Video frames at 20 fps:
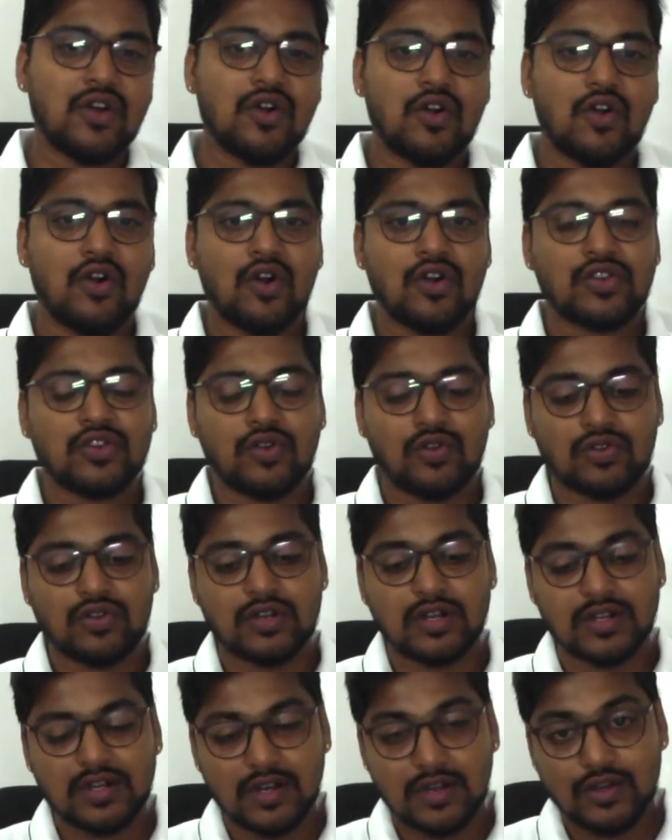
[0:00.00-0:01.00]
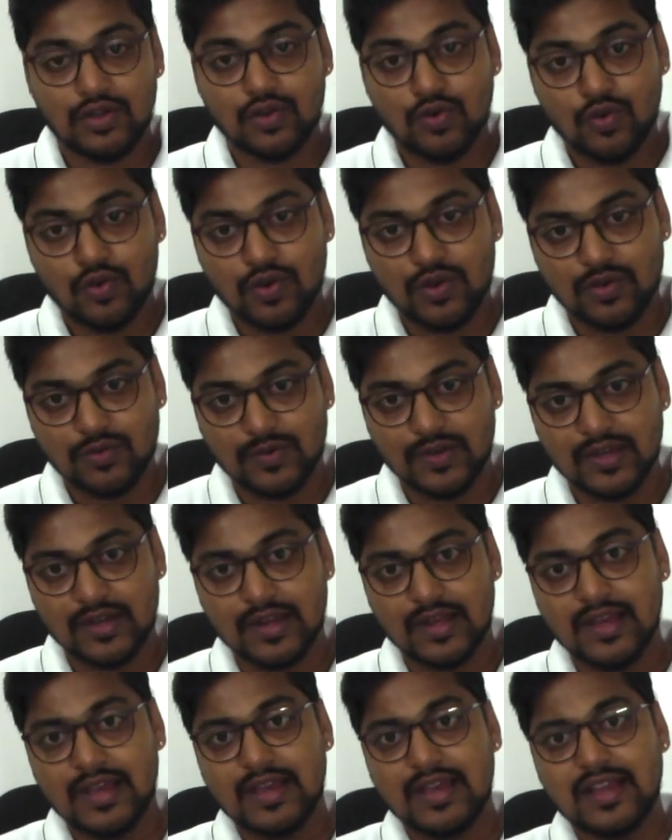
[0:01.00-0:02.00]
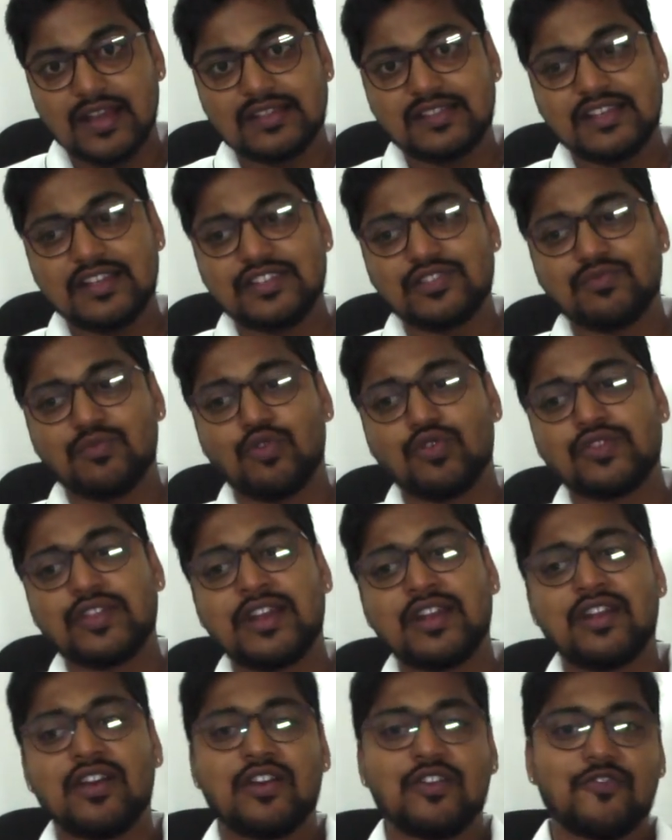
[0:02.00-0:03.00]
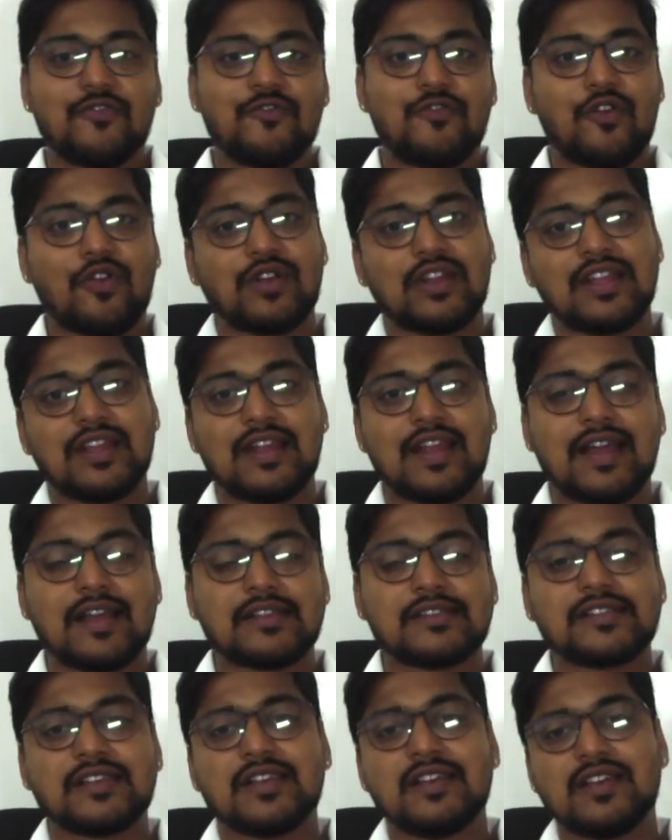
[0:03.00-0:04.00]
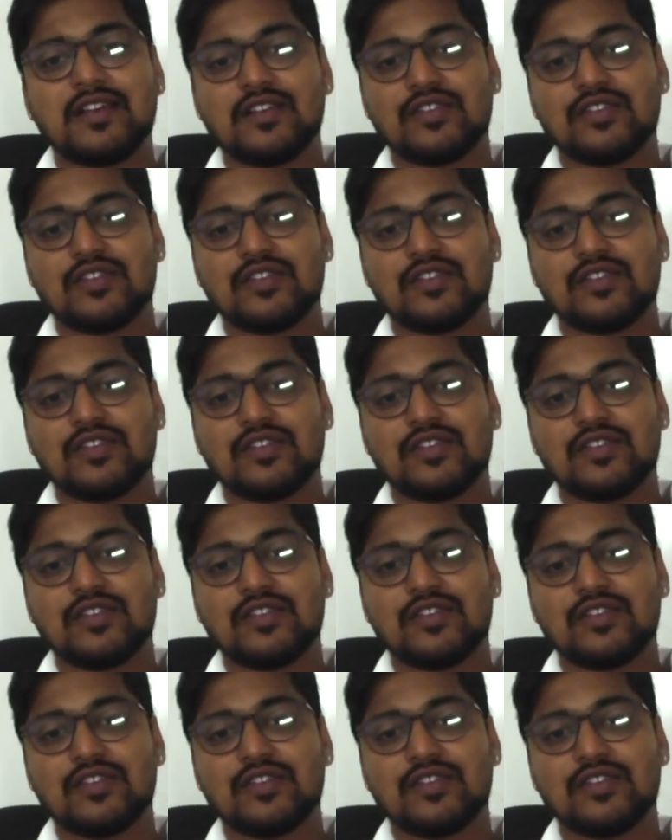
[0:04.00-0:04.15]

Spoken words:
or your total turnover exceeds more than 40 lakhs.